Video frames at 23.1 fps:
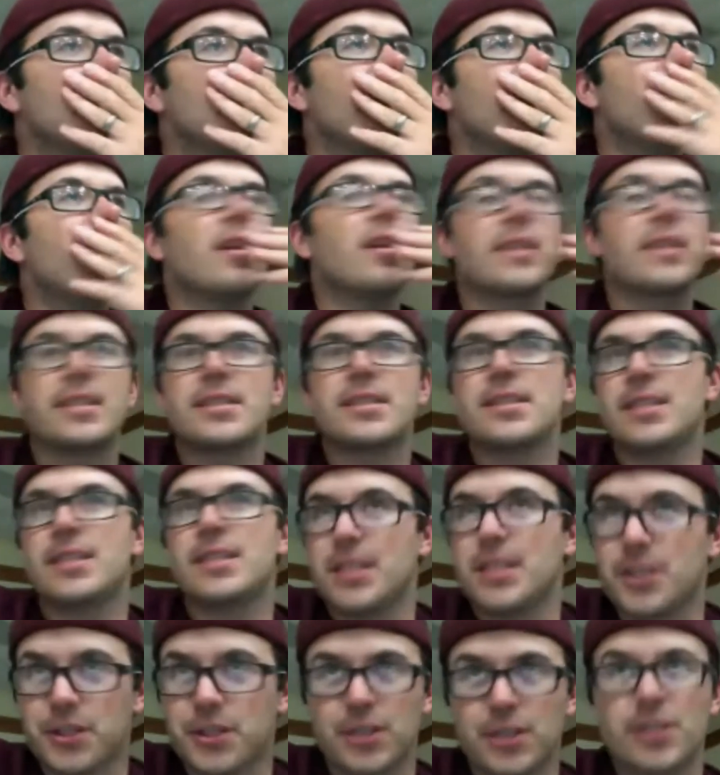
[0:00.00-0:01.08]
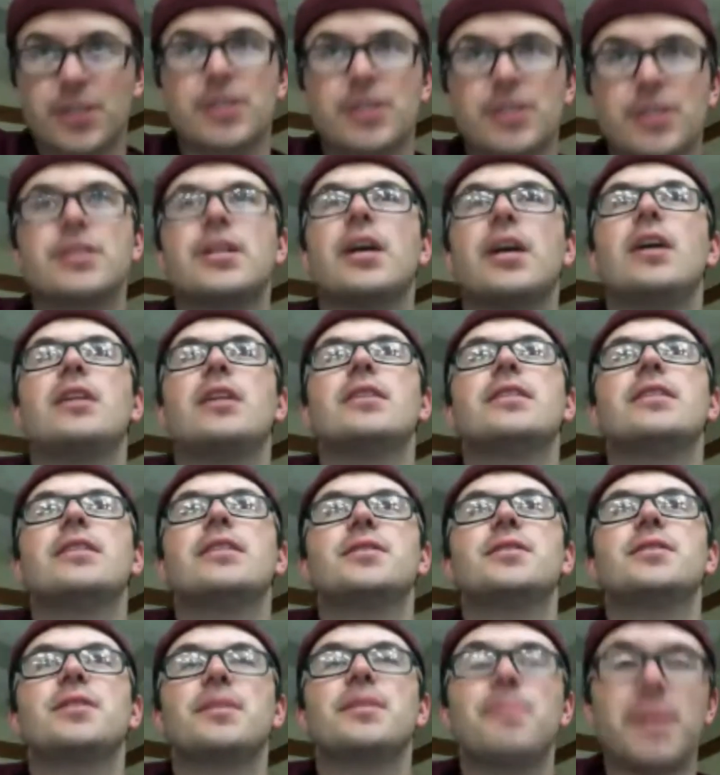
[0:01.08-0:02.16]
we have all these teachers and all
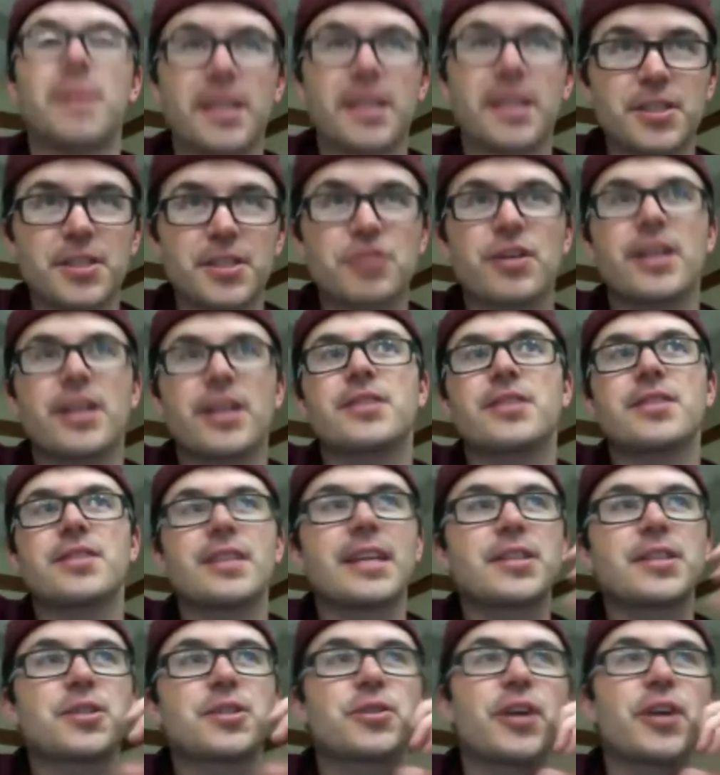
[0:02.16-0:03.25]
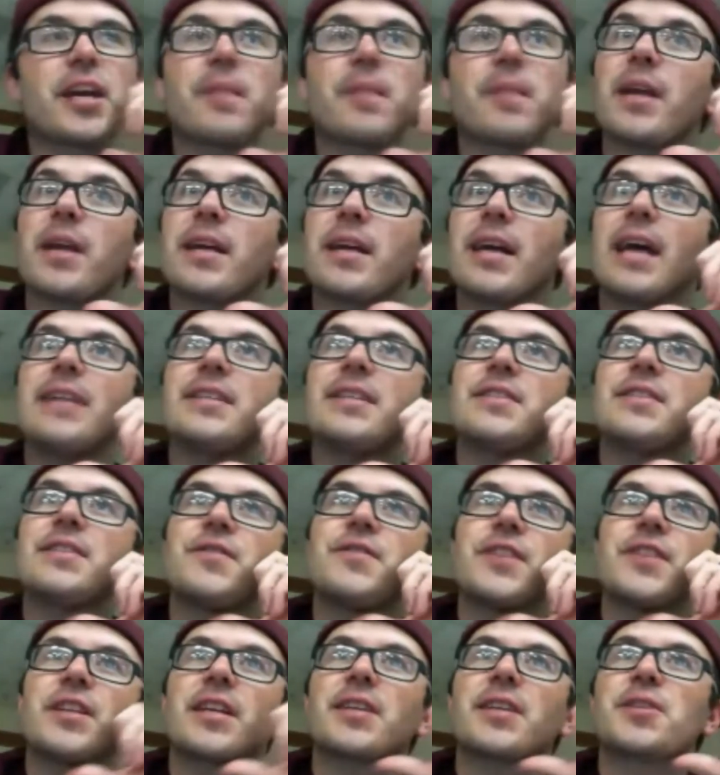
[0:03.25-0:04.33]
these administrators, and great, but I just
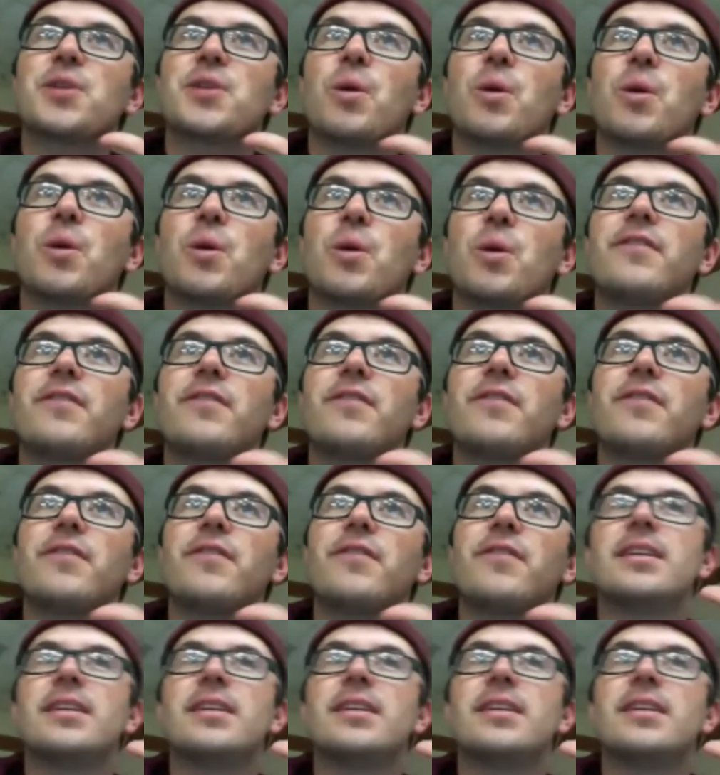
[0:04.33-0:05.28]
feel like so often